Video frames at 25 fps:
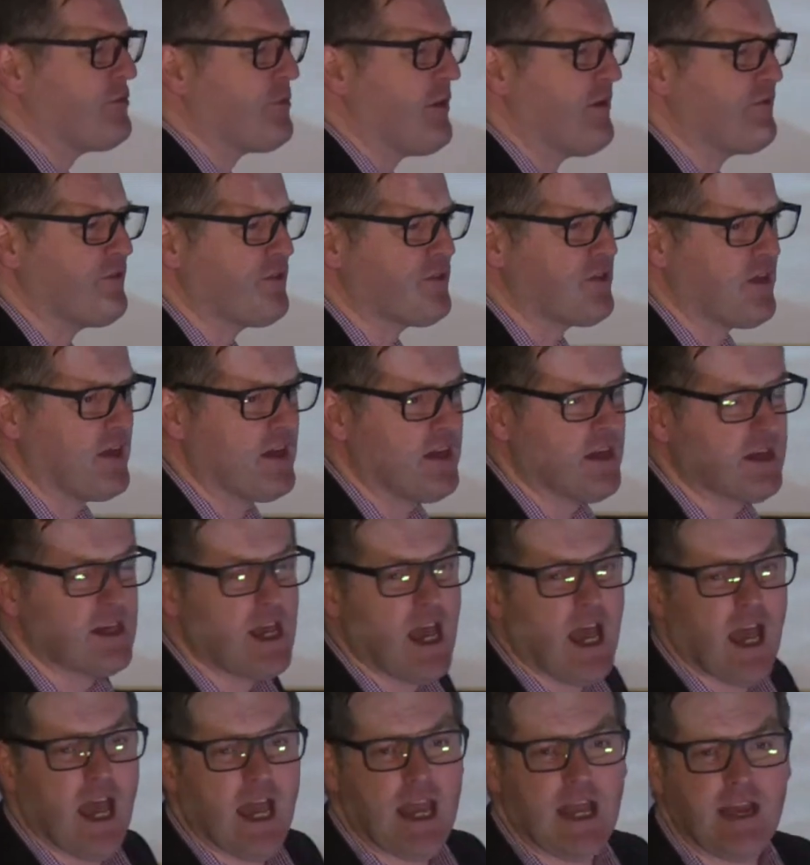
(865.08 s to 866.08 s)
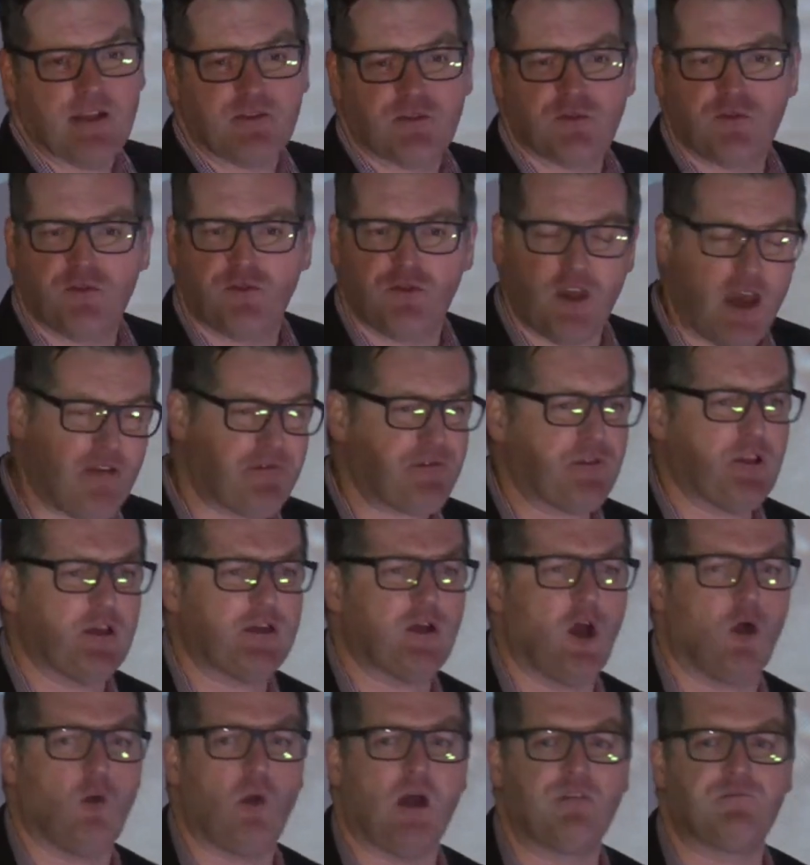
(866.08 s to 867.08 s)
who haven't seen it, it's definitely
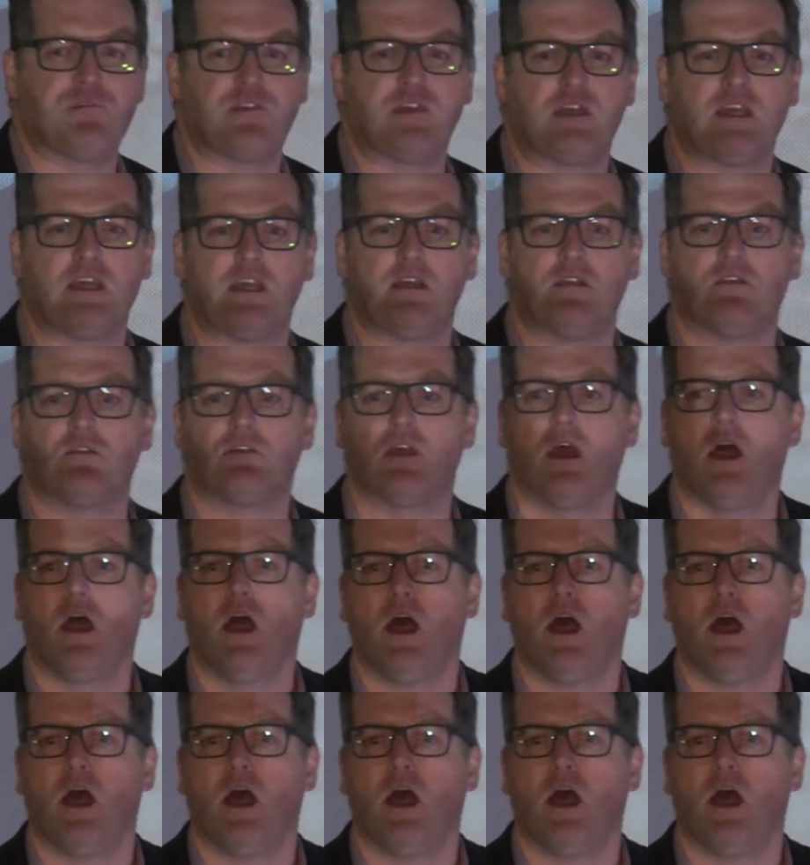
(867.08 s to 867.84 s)
not one for the kids.